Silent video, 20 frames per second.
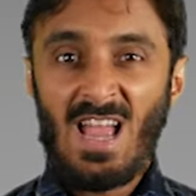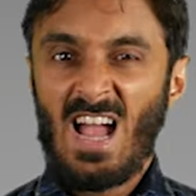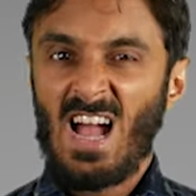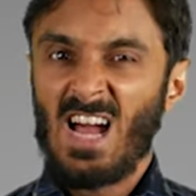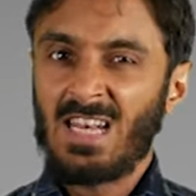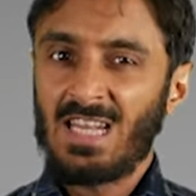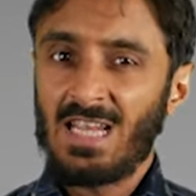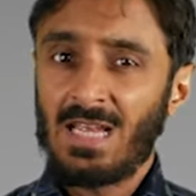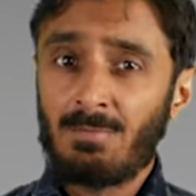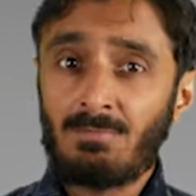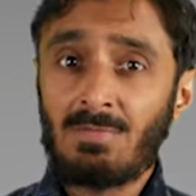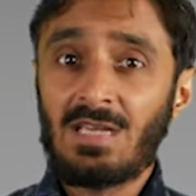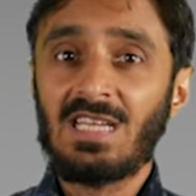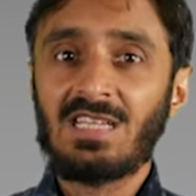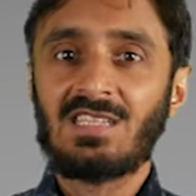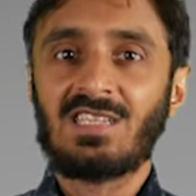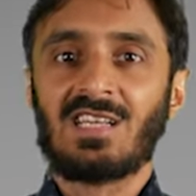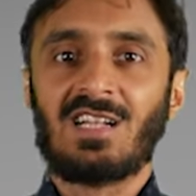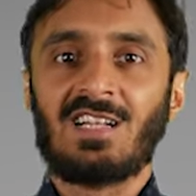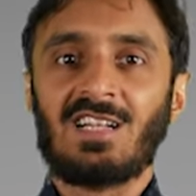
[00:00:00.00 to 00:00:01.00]
And
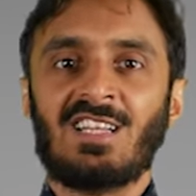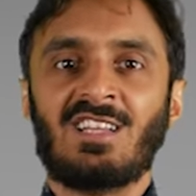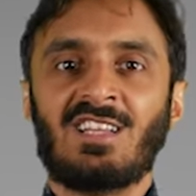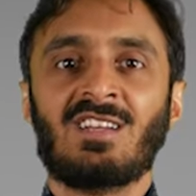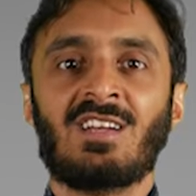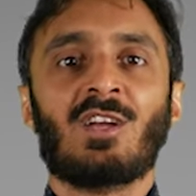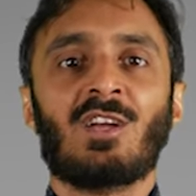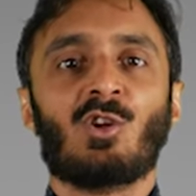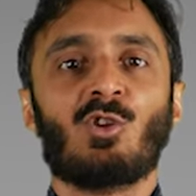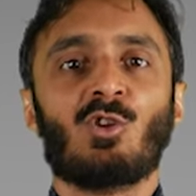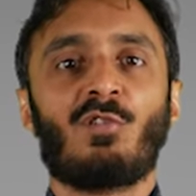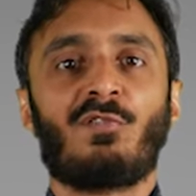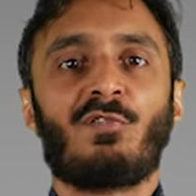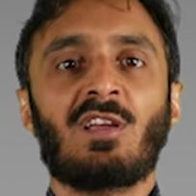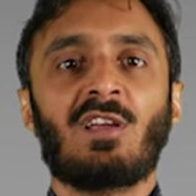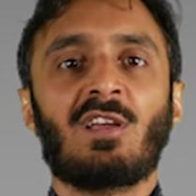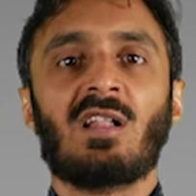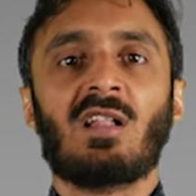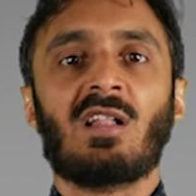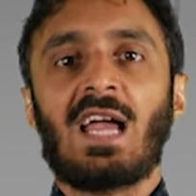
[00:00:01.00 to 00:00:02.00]
immediately, you
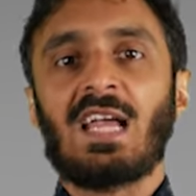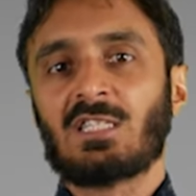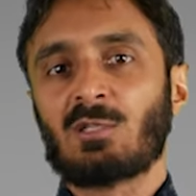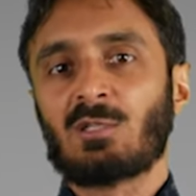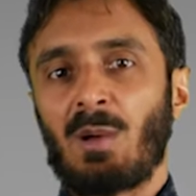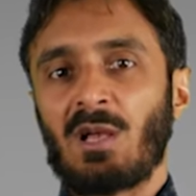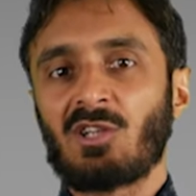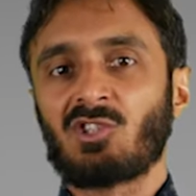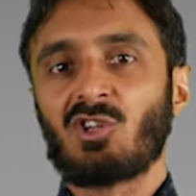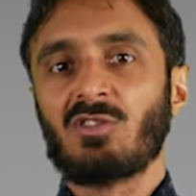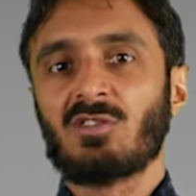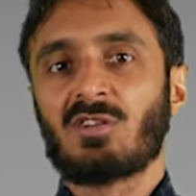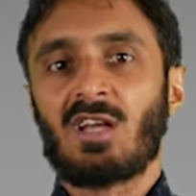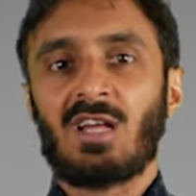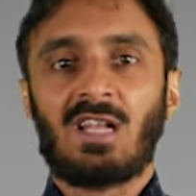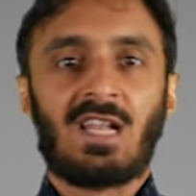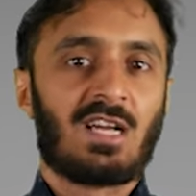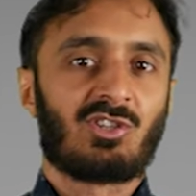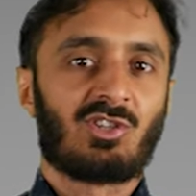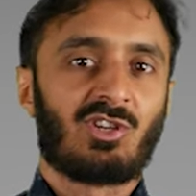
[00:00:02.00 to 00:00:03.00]
feel a special
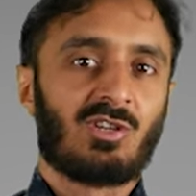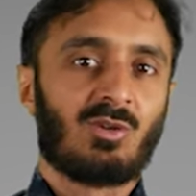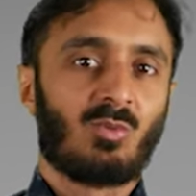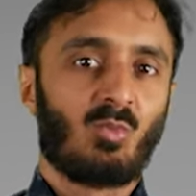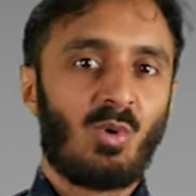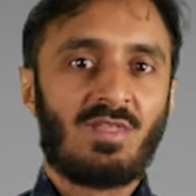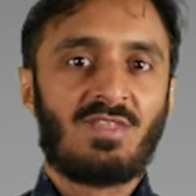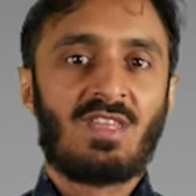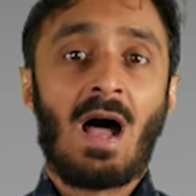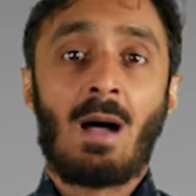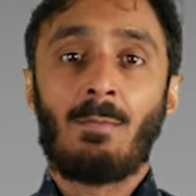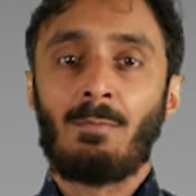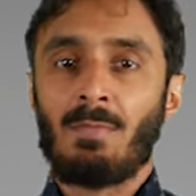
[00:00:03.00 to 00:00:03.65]
connection with that